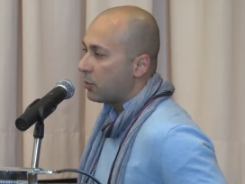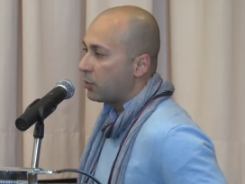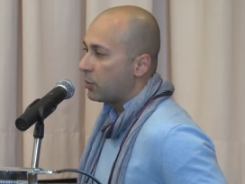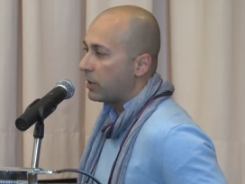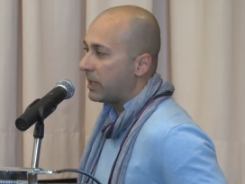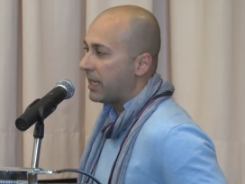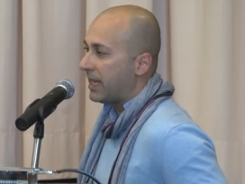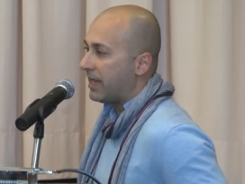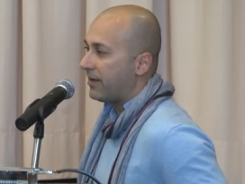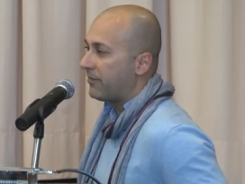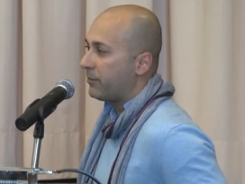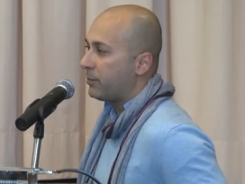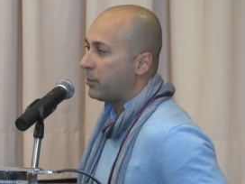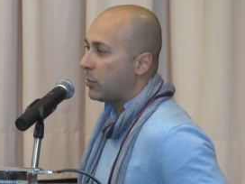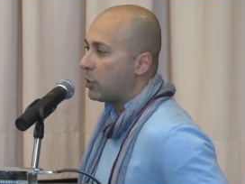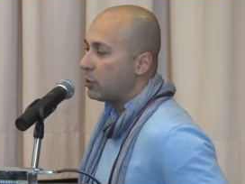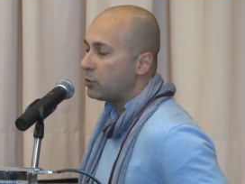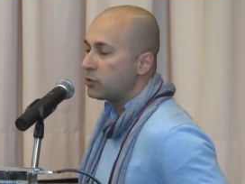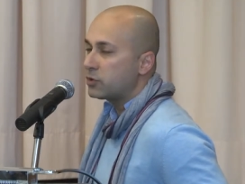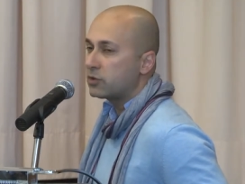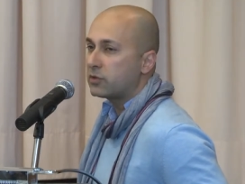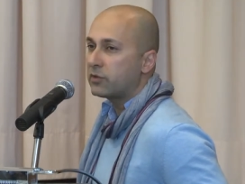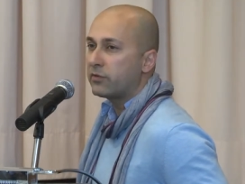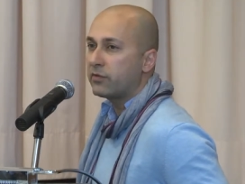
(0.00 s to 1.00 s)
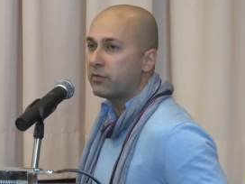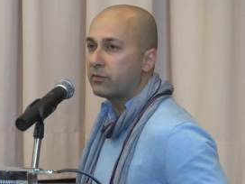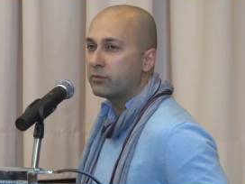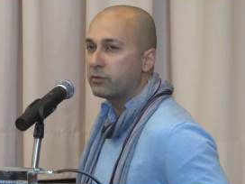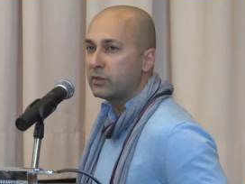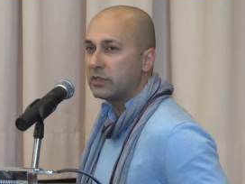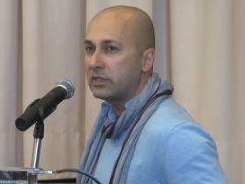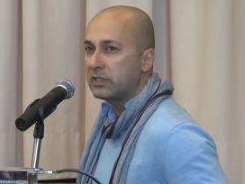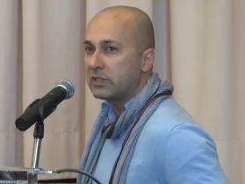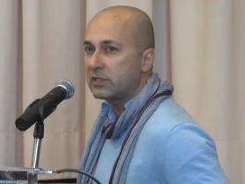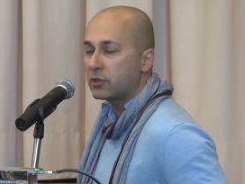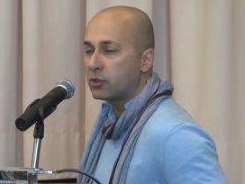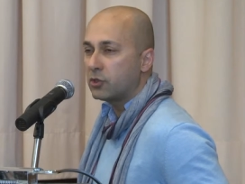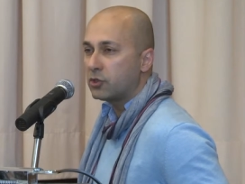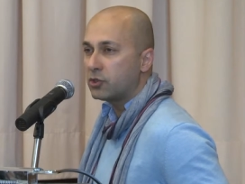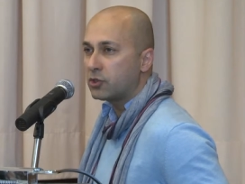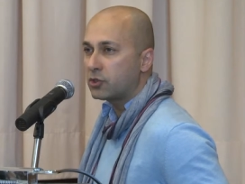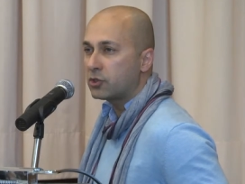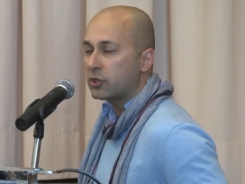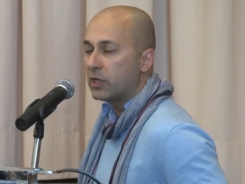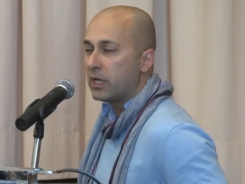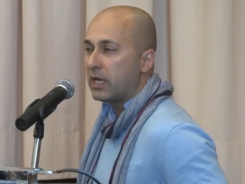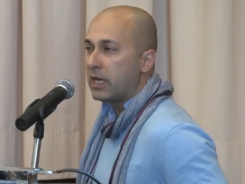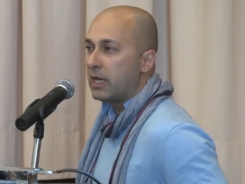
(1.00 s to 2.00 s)
We have most of the
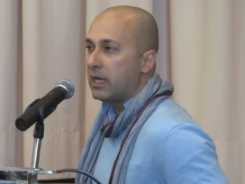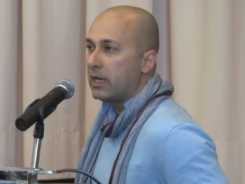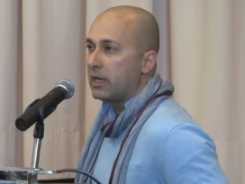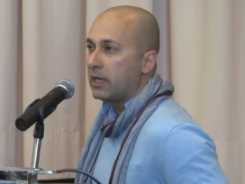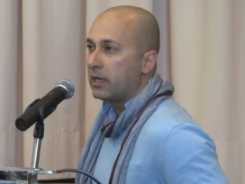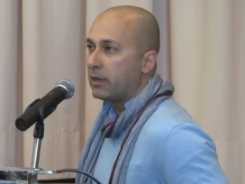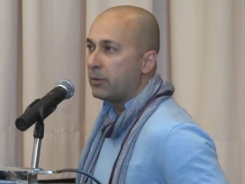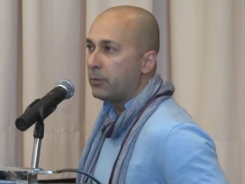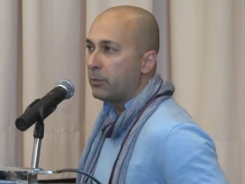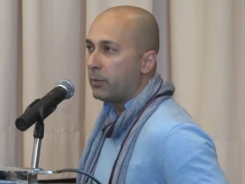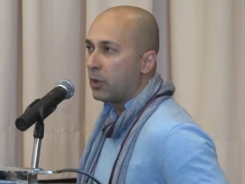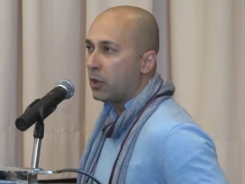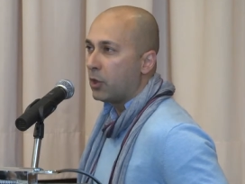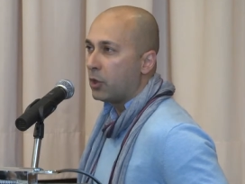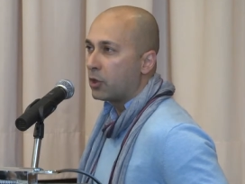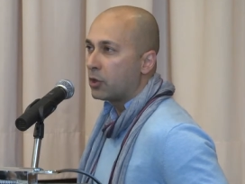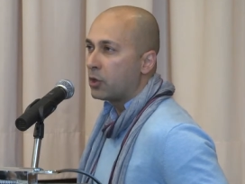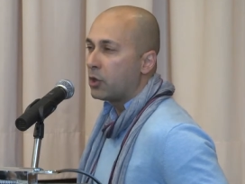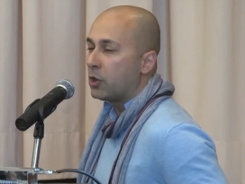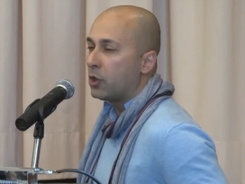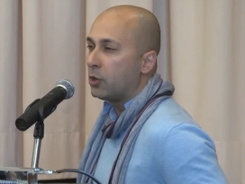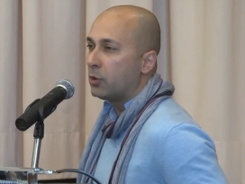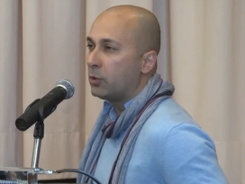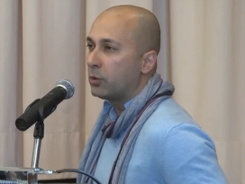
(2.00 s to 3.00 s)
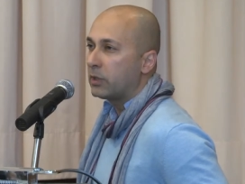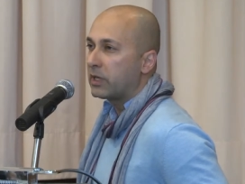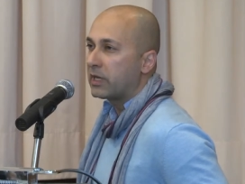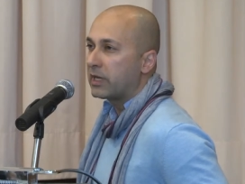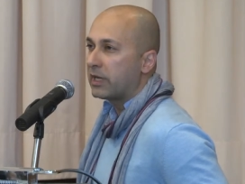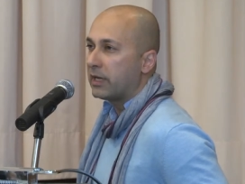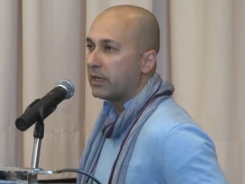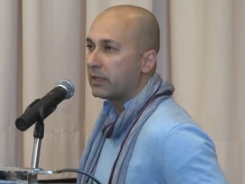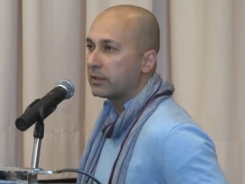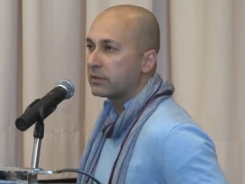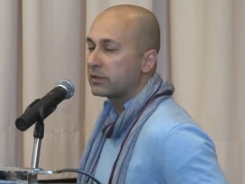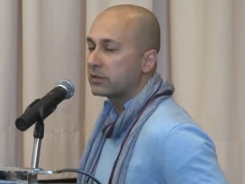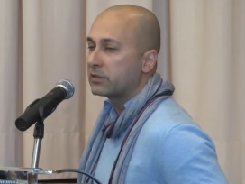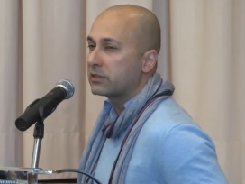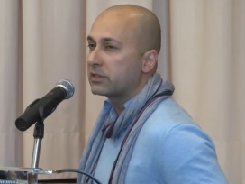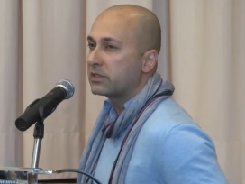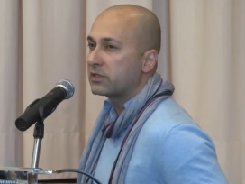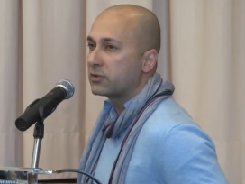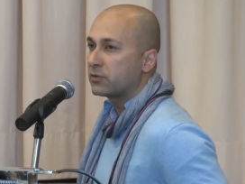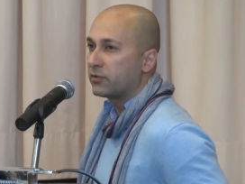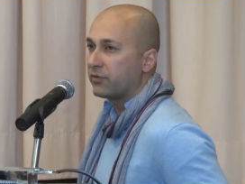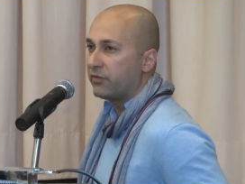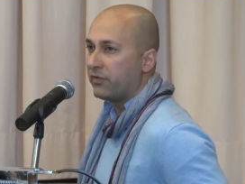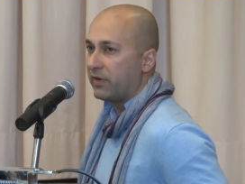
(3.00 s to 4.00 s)
research among Holocaust
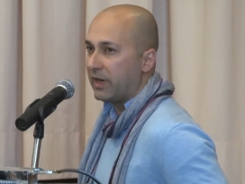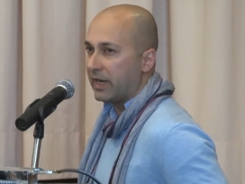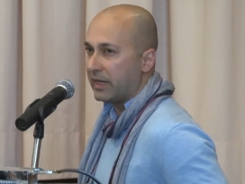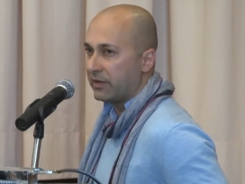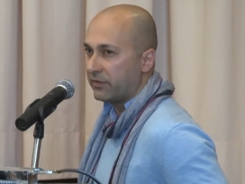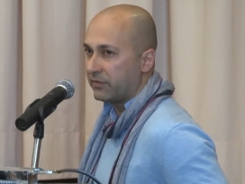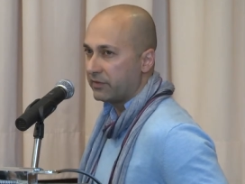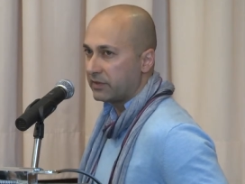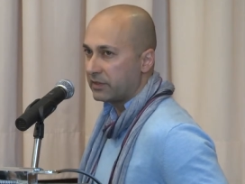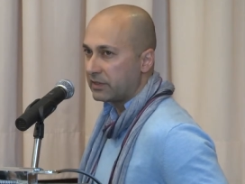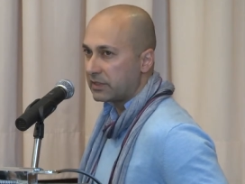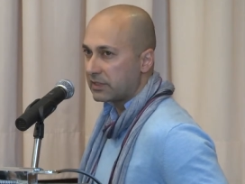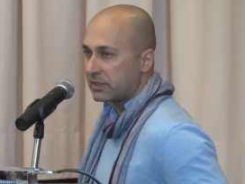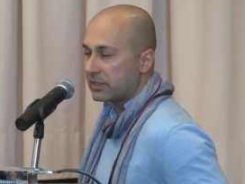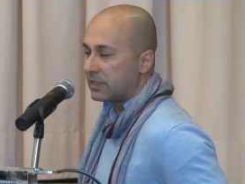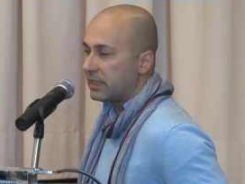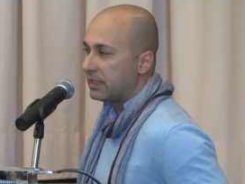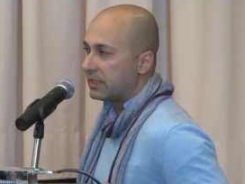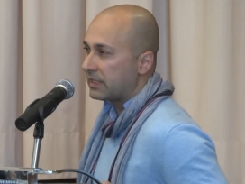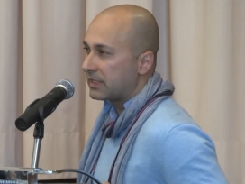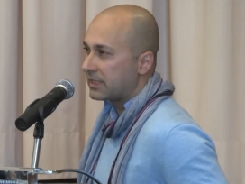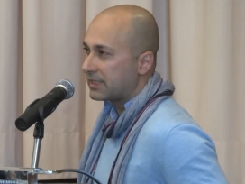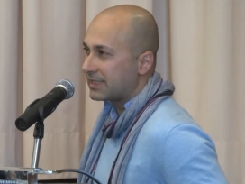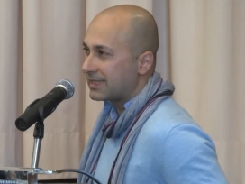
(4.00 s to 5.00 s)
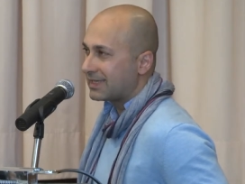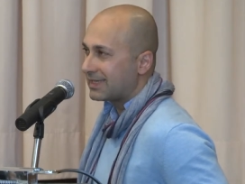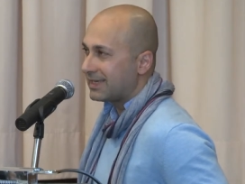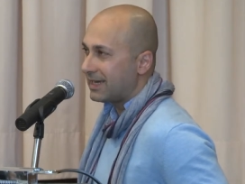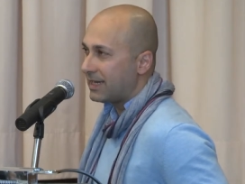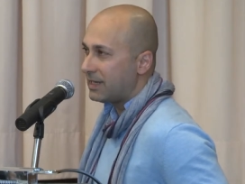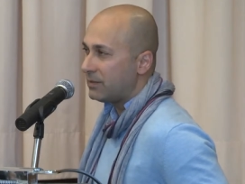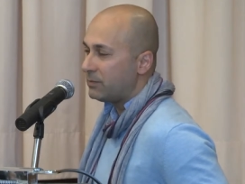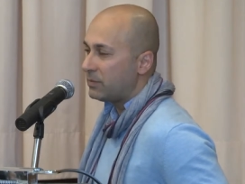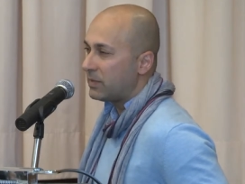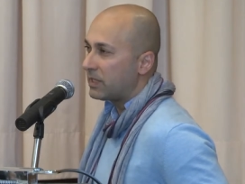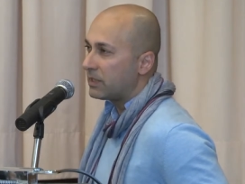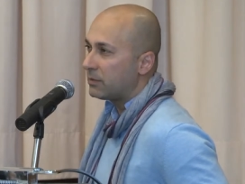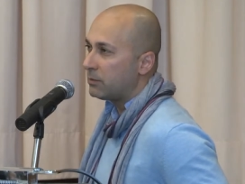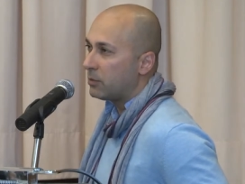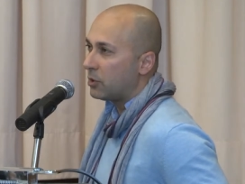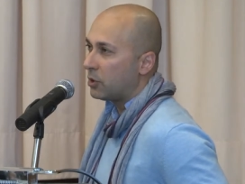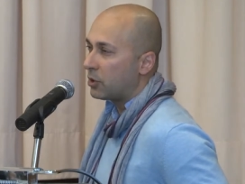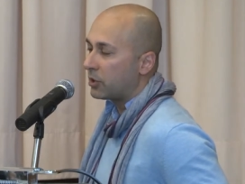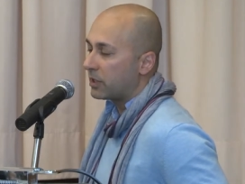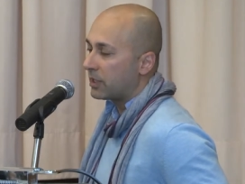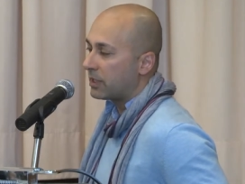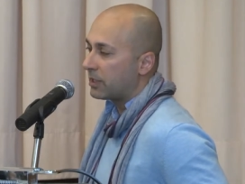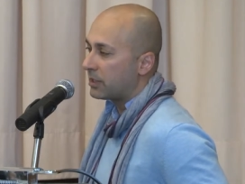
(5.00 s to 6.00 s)
survivors, some
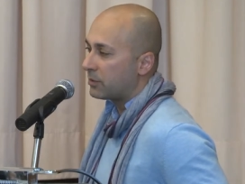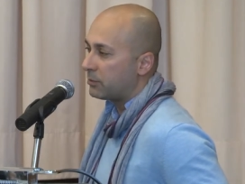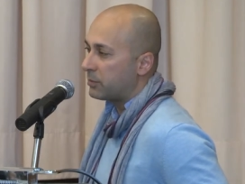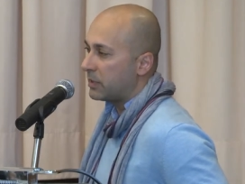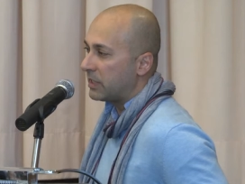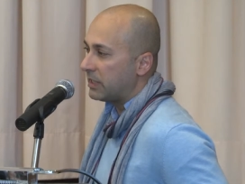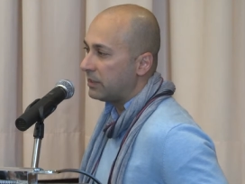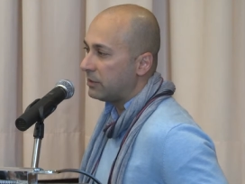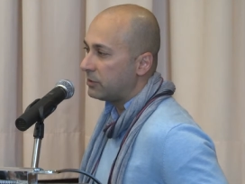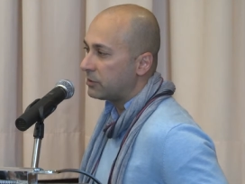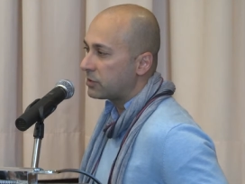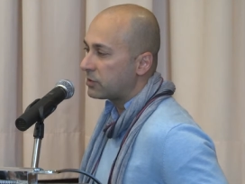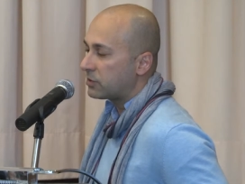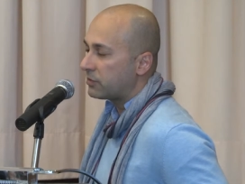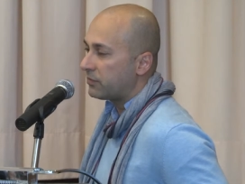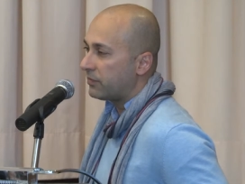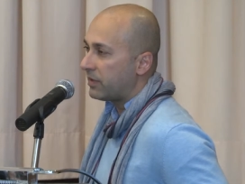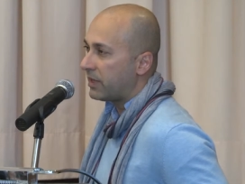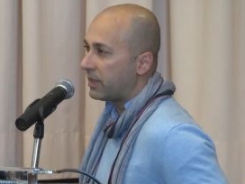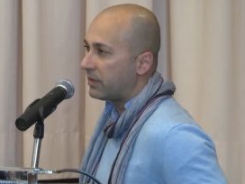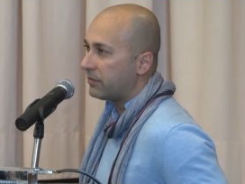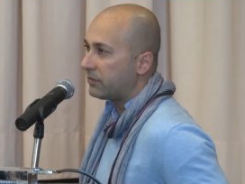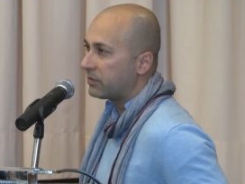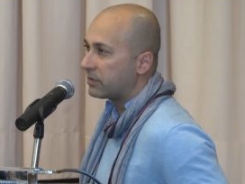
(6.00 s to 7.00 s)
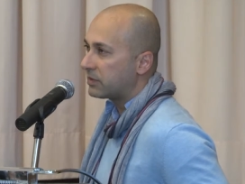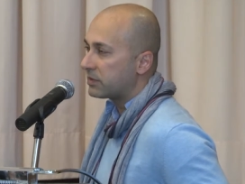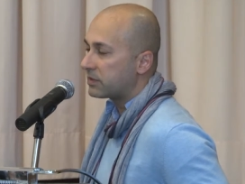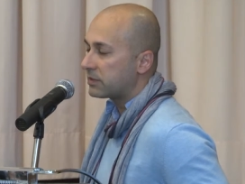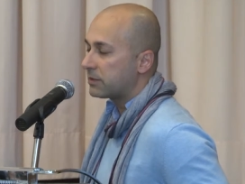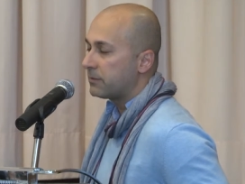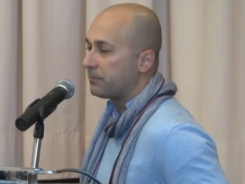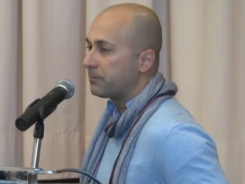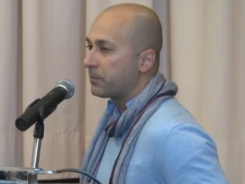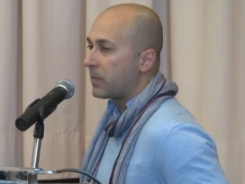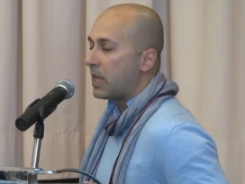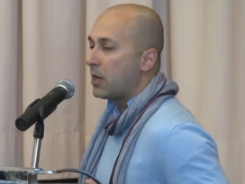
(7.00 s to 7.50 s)
among Armenian survivors.